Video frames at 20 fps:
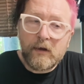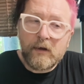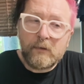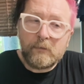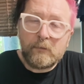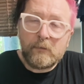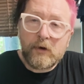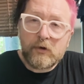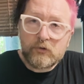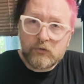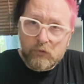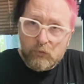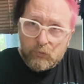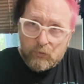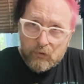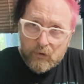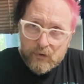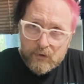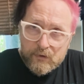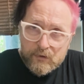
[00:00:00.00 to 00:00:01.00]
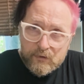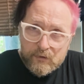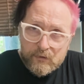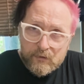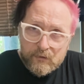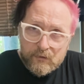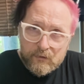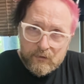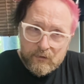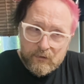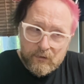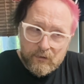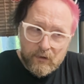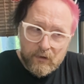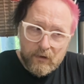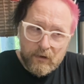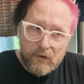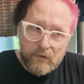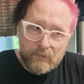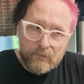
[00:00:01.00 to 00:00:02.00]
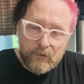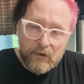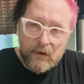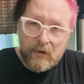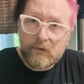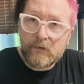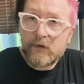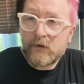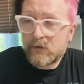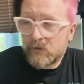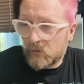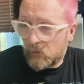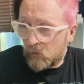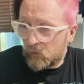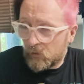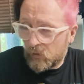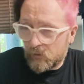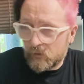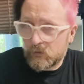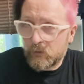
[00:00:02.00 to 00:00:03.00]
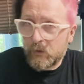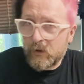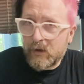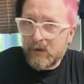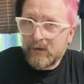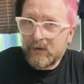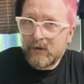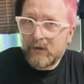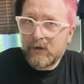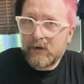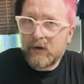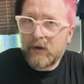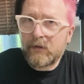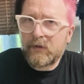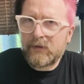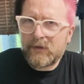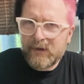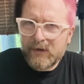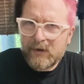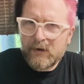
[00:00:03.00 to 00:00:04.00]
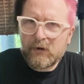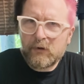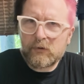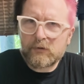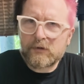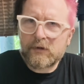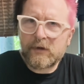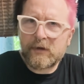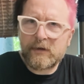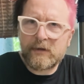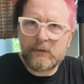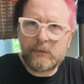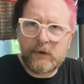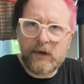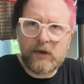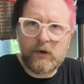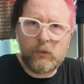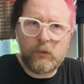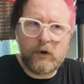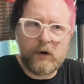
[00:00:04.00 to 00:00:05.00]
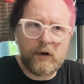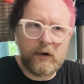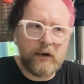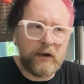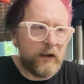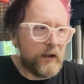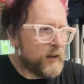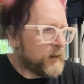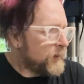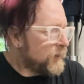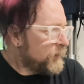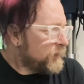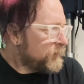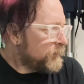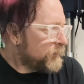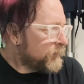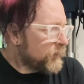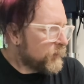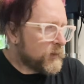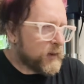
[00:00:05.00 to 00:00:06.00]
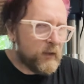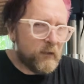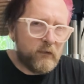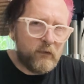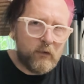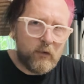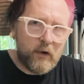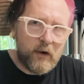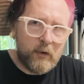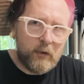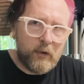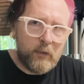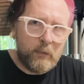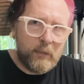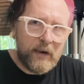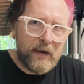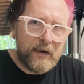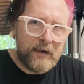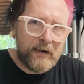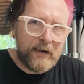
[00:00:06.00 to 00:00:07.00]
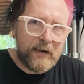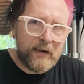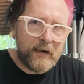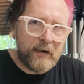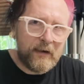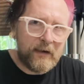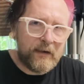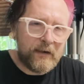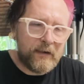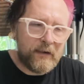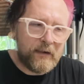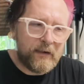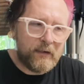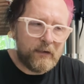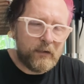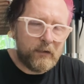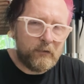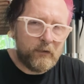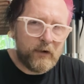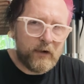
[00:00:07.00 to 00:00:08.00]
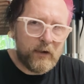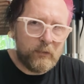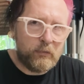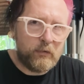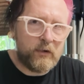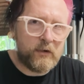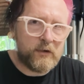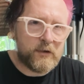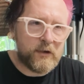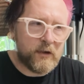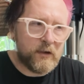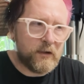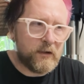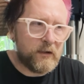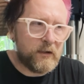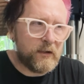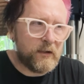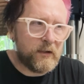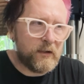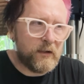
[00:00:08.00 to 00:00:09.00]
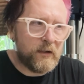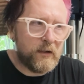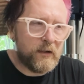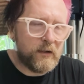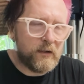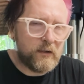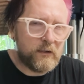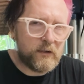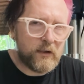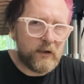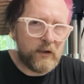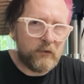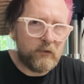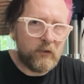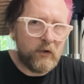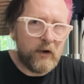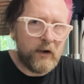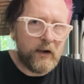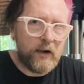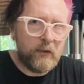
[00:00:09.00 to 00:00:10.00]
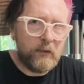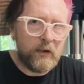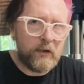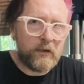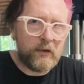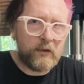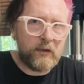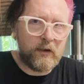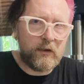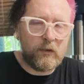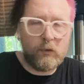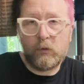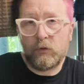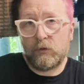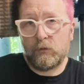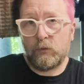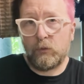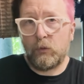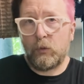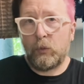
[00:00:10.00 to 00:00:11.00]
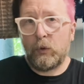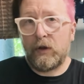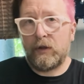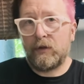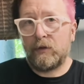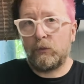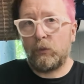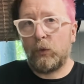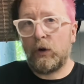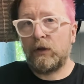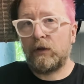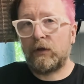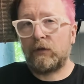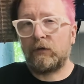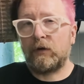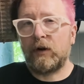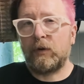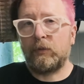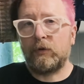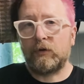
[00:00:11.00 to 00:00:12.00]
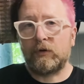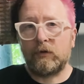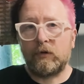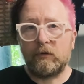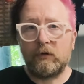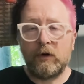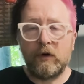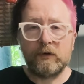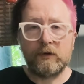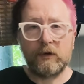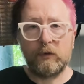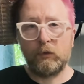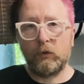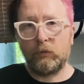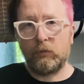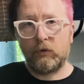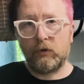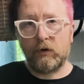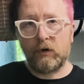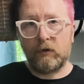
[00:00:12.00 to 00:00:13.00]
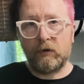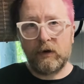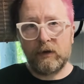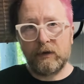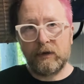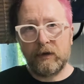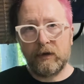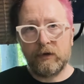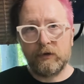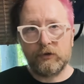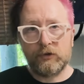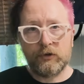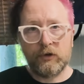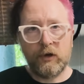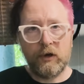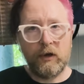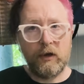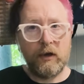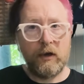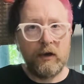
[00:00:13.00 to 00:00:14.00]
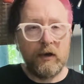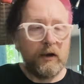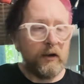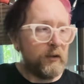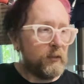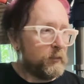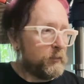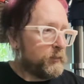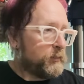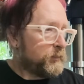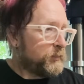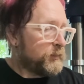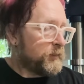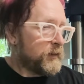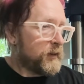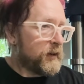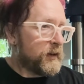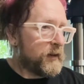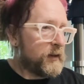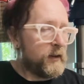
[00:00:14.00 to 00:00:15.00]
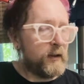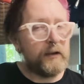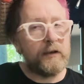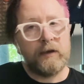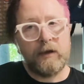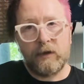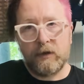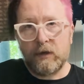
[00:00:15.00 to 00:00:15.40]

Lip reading: my drill press. And if this all goes well, I think I also need to make one for our impending 3D printer. Because I think right now, or when the 3D printer arrives, we'll put it around the edge in